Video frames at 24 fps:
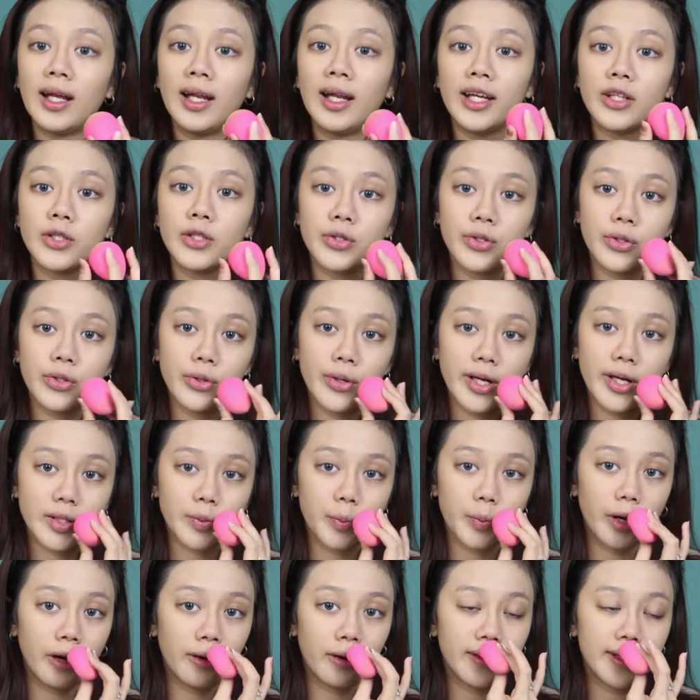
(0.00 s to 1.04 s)
I like to do as
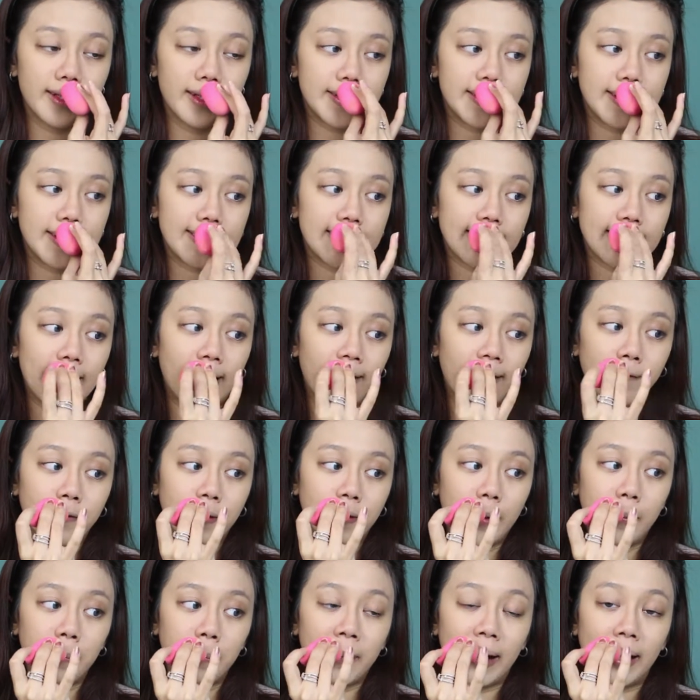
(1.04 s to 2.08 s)
well is just cover
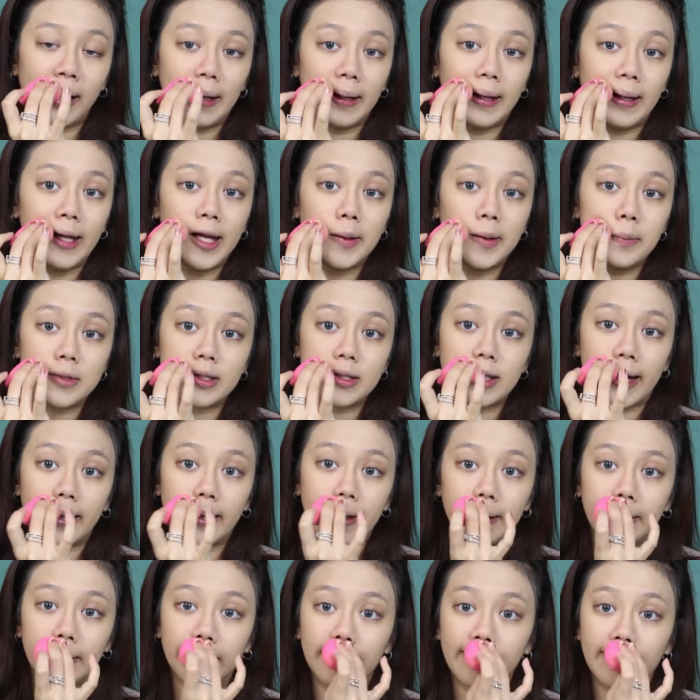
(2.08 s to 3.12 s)
up my lips, like
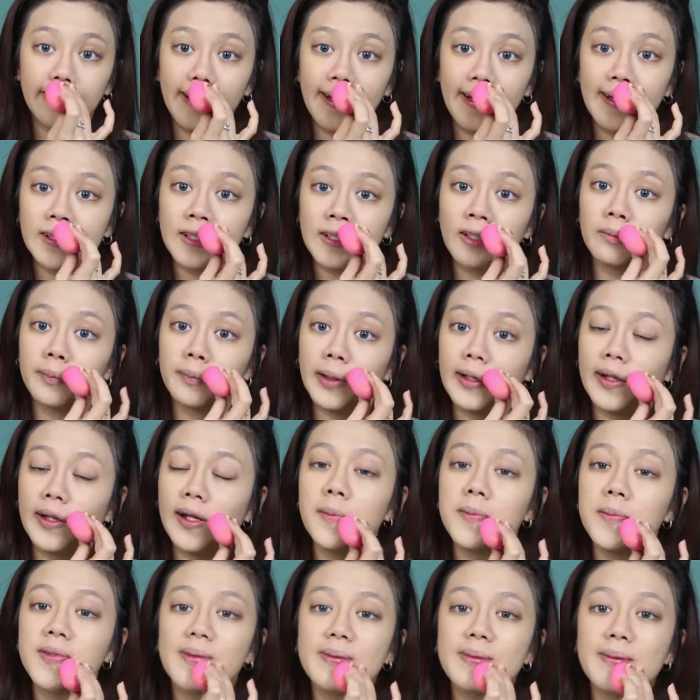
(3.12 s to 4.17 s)
the edge of my
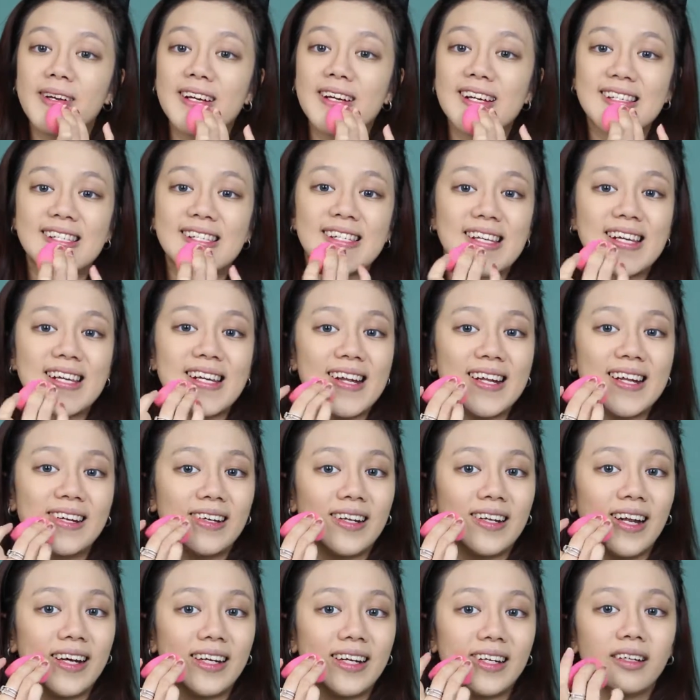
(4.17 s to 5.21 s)
lips, because it
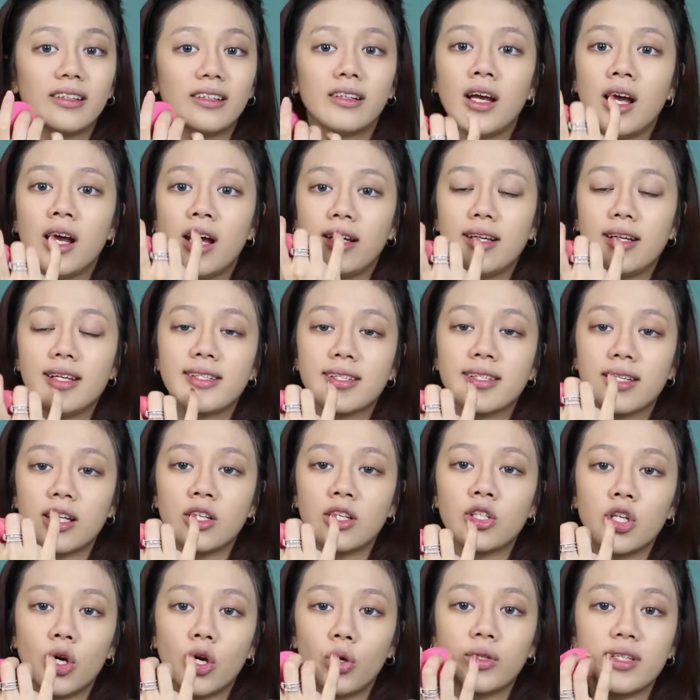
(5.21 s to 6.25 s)
like the skin
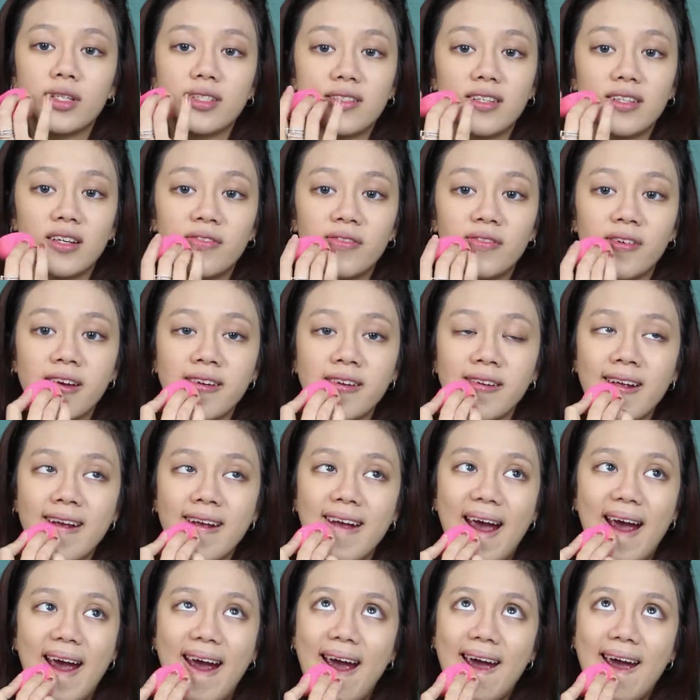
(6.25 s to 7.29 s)
tone is different,
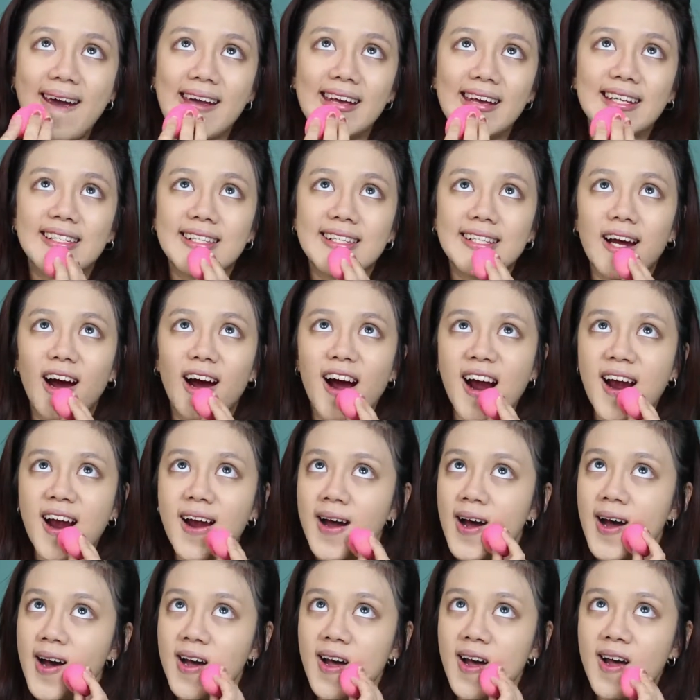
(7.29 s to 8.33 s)
it's
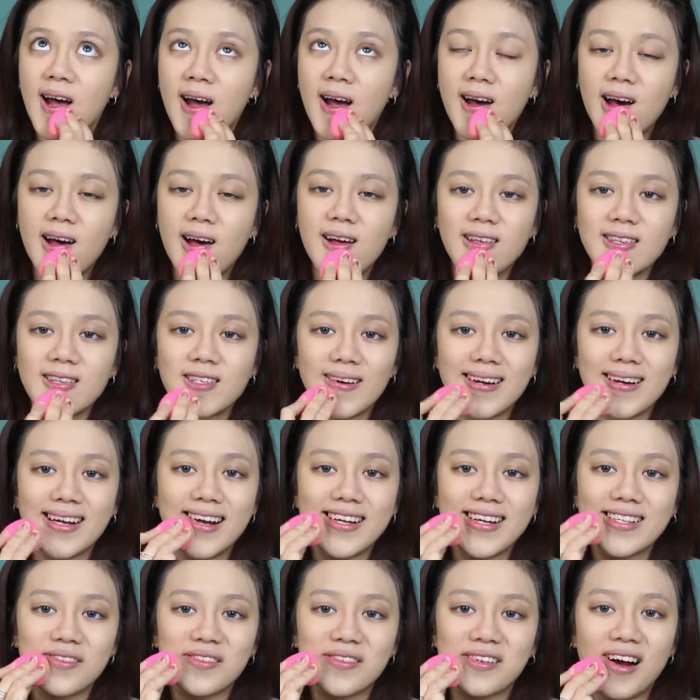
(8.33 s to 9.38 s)
darker, so I
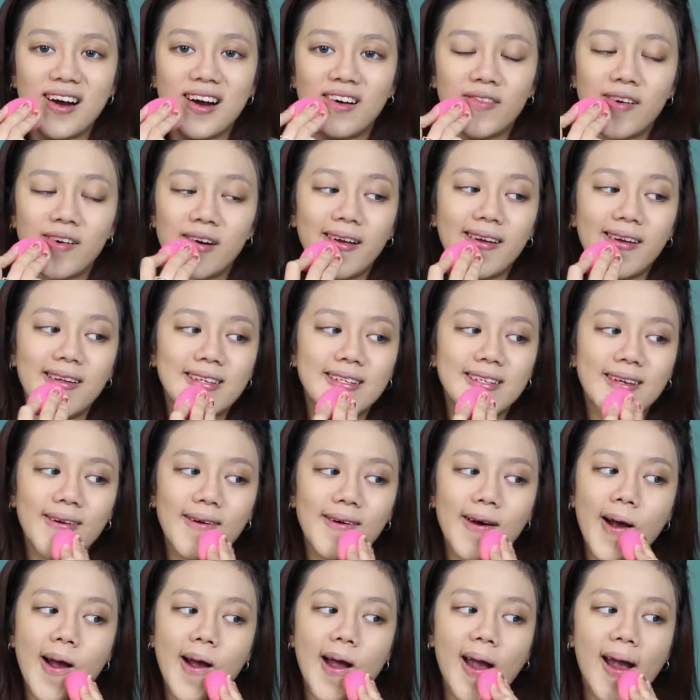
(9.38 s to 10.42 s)
like to cover it. So
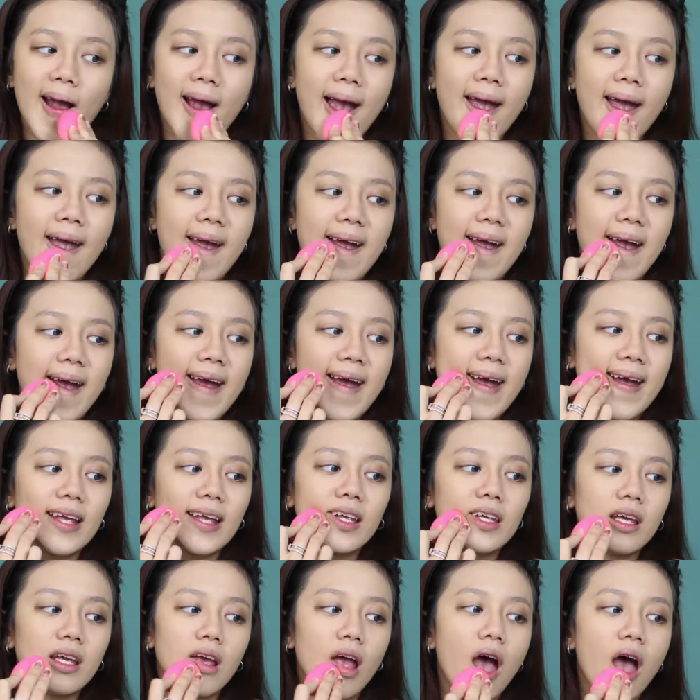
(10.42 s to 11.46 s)

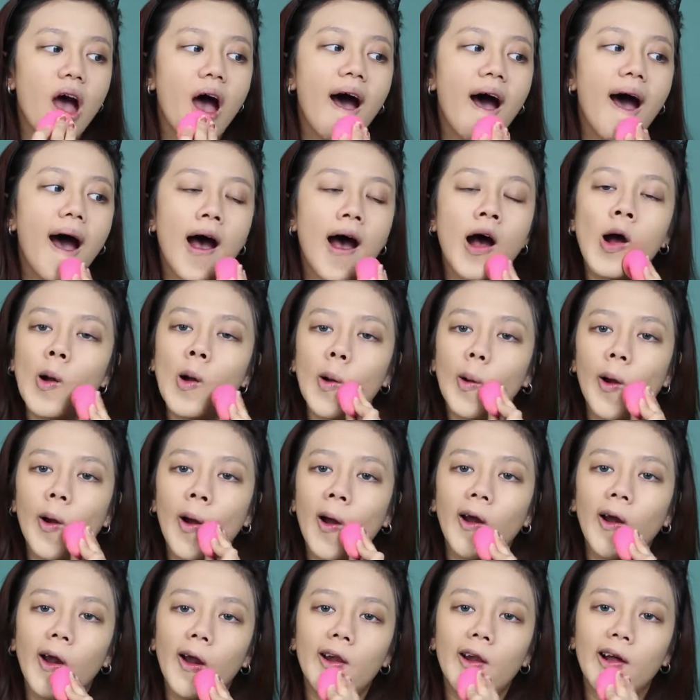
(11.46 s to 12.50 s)
yeah,
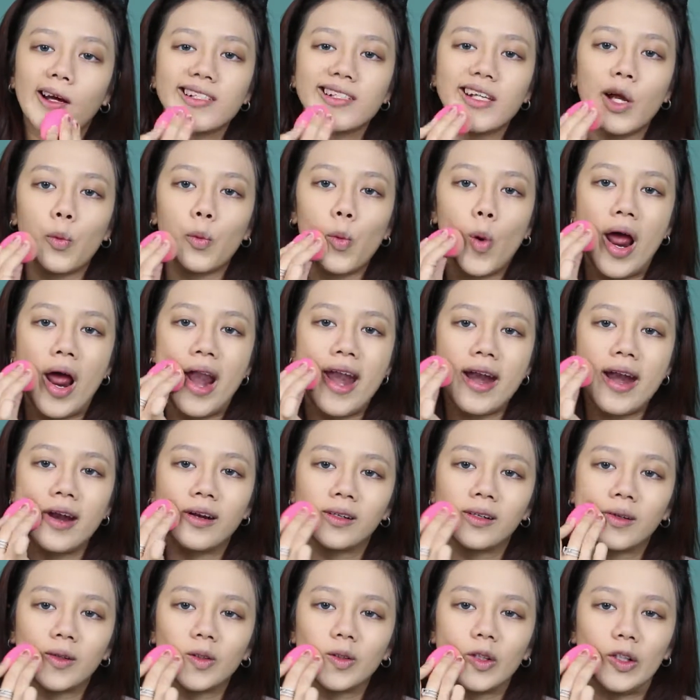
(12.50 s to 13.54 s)
it looks like one.
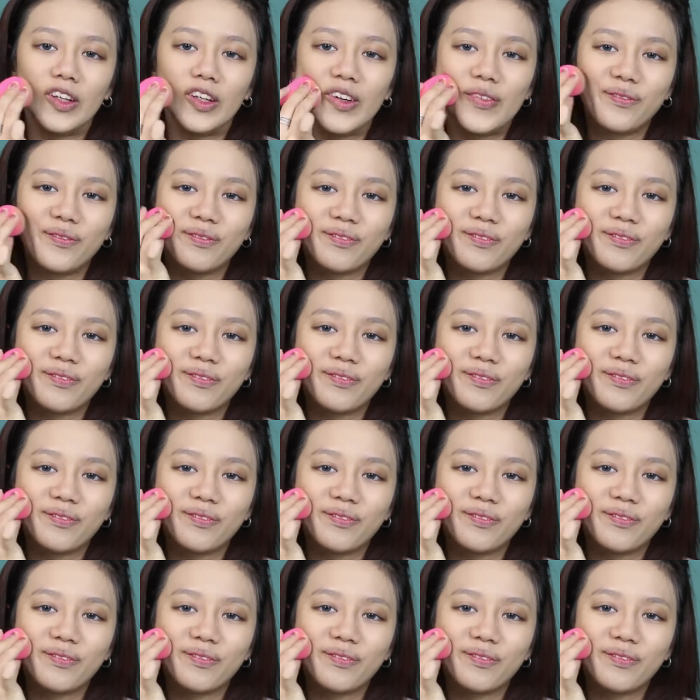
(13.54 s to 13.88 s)
you know.